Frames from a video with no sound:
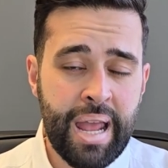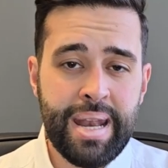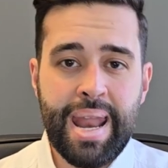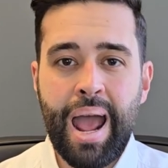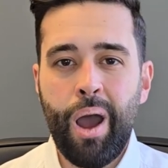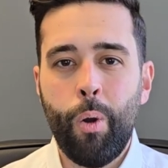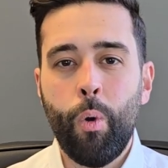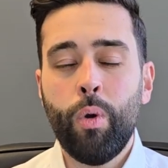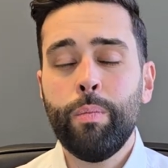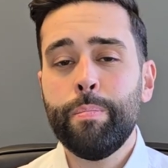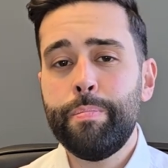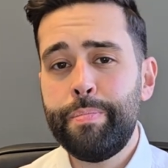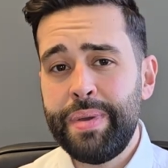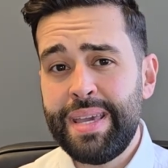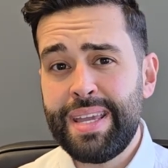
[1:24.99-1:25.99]
Now,
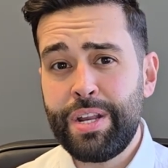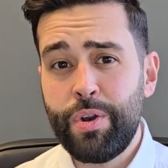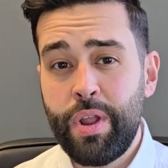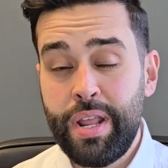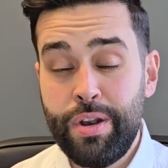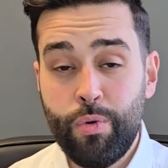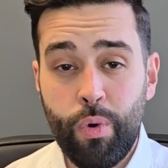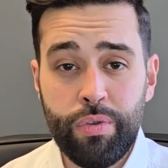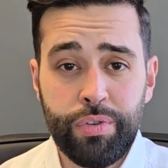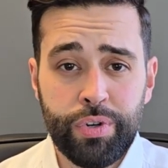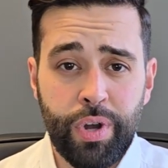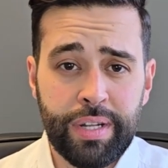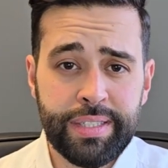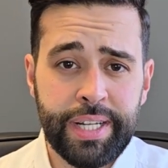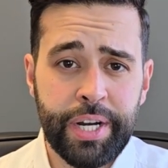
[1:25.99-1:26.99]
being in
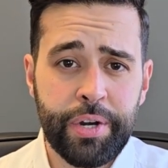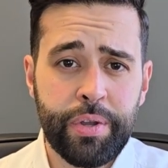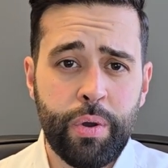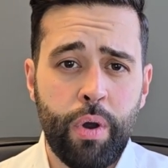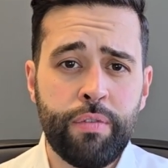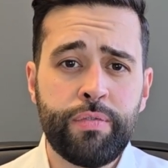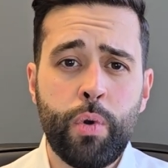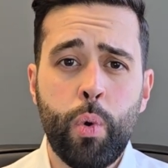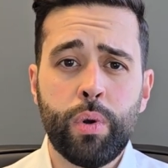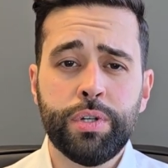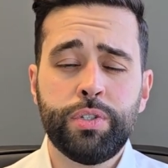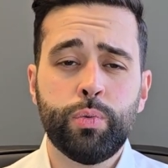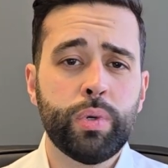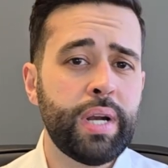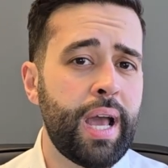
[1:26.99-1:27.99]
Northern Ontario, of
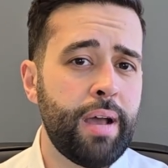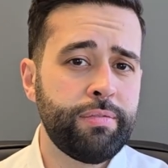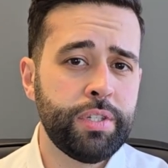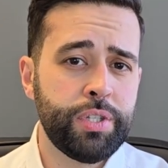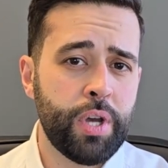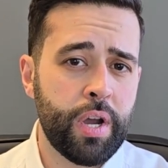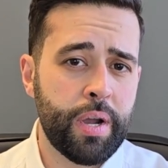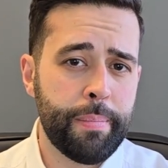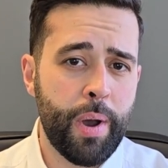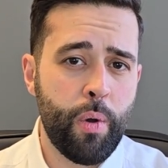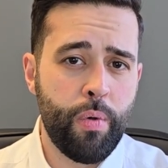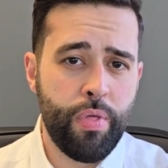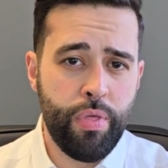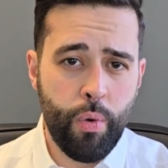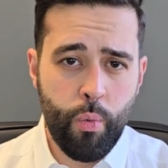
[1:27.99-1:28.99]
course, we're gonna have to talk
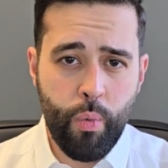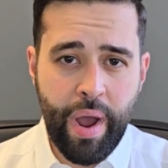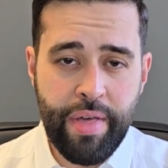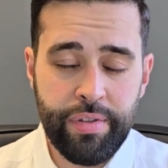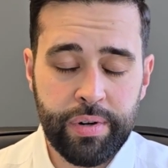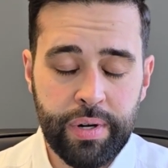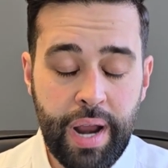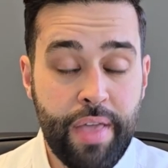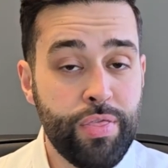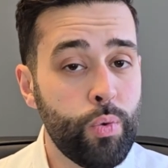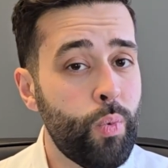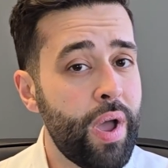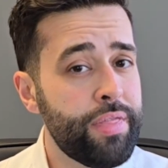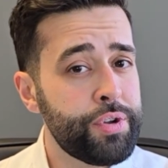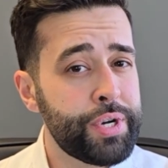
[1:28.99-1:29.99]
about the weather, and the
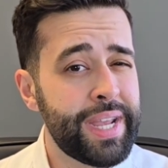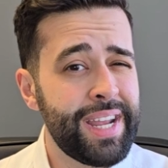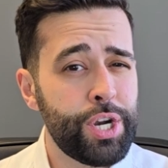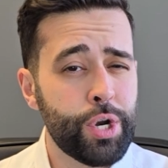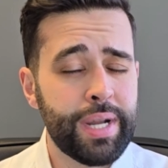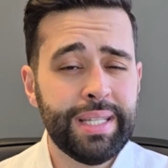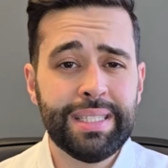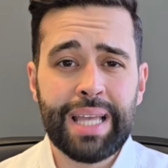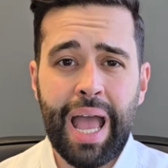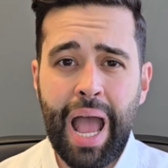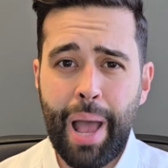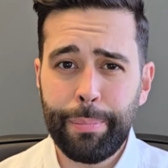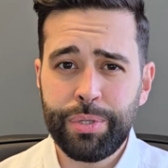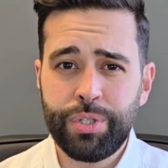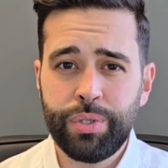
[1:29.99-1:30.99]
weather here is
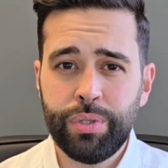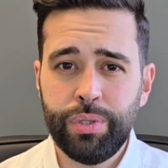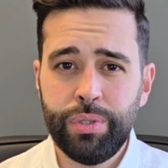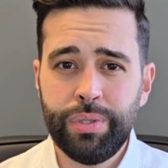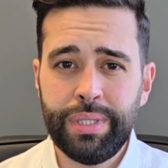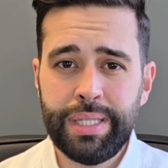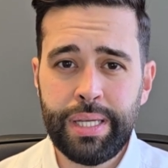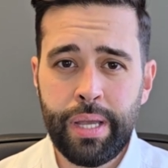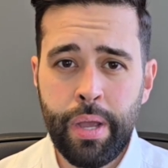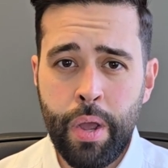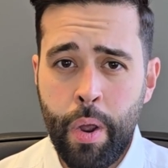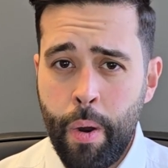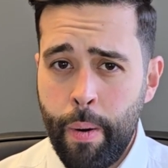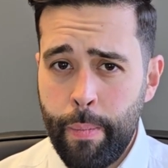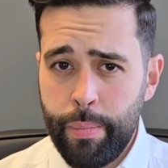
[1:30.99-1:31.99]
absolutely
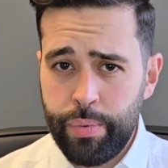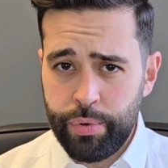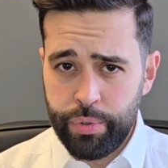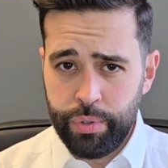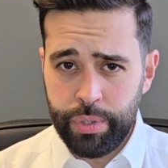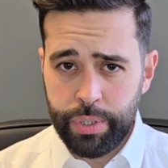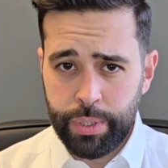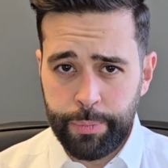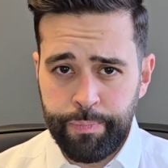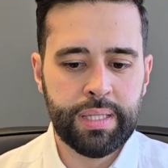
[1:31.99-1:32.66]
brutal.